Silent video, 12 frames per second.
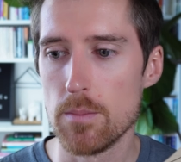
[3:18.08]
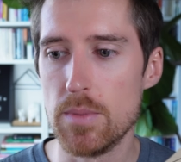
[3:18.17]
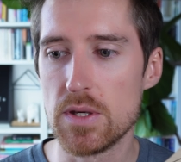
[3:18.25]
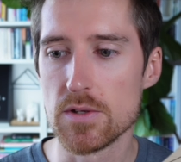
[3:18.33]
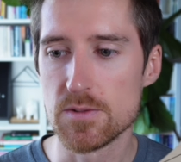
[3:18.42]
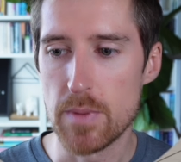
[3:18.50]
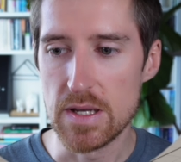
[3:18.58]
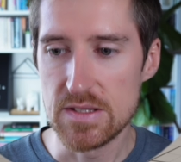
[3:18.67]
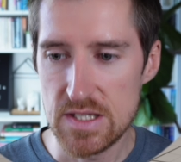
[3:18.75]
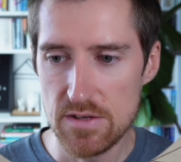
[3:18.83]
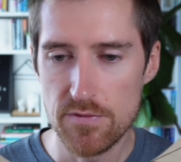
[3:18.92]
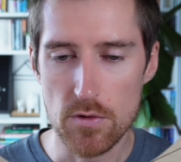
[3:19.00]
because by
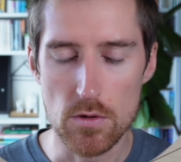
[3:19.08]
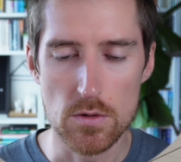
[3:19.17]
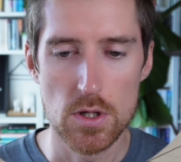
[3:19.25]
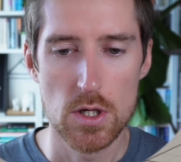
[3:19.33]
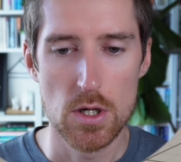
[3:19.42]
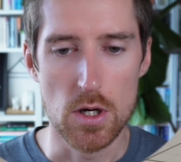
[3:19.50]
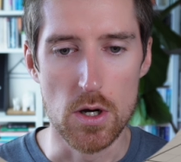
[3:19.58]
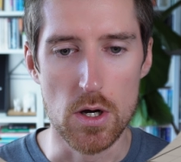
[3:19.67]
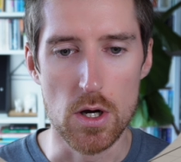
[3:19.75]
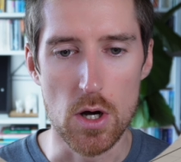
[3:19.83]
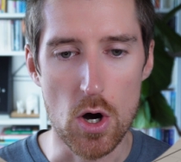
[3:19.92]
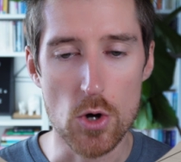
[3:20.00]
default
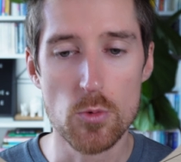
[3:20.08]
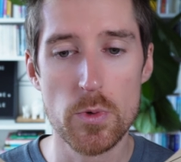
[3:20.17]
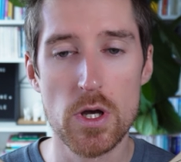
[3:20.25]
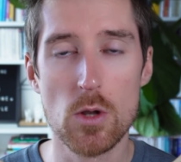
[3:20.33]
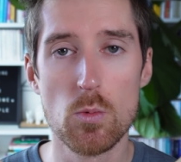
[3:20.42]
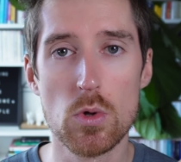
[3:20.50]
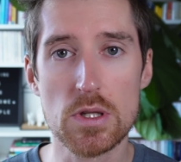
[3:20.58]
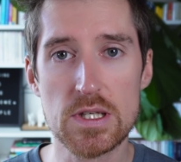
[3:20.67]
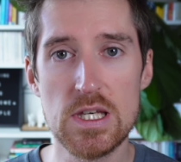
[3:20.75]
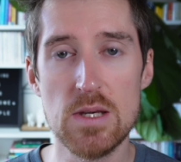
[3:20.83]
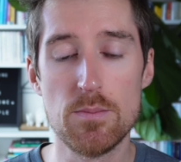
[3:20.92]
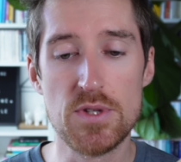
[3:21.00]
Unreal will
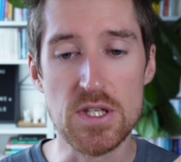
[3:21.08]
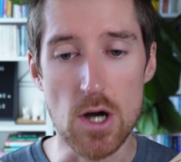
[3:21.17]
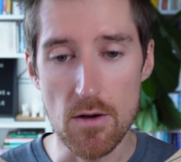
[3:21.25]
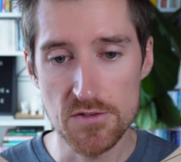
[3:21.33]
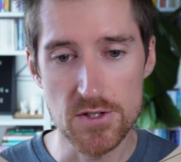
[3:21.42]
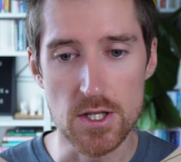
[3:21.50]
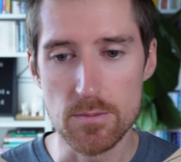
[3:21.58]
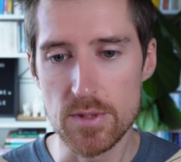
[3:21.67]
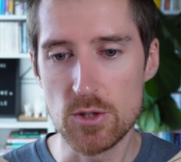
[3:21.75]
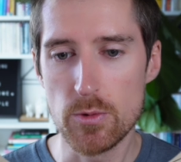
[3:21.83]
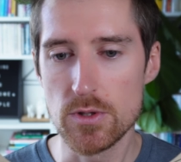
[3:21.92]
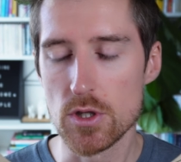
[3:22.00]
keep the offset
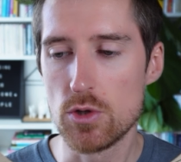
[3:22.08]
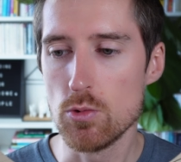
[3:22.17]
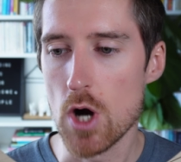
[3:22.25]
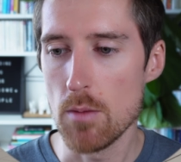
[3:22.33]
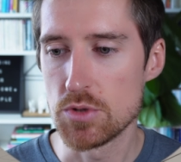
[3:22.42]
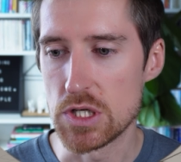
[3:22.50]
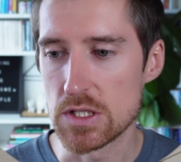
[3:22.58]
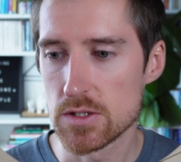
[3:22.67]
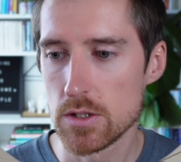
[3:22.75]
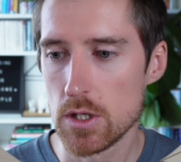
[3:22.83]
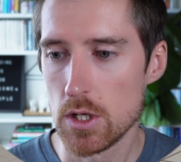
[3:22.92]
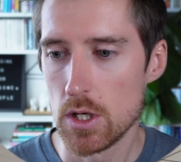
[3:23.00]
between the two objects.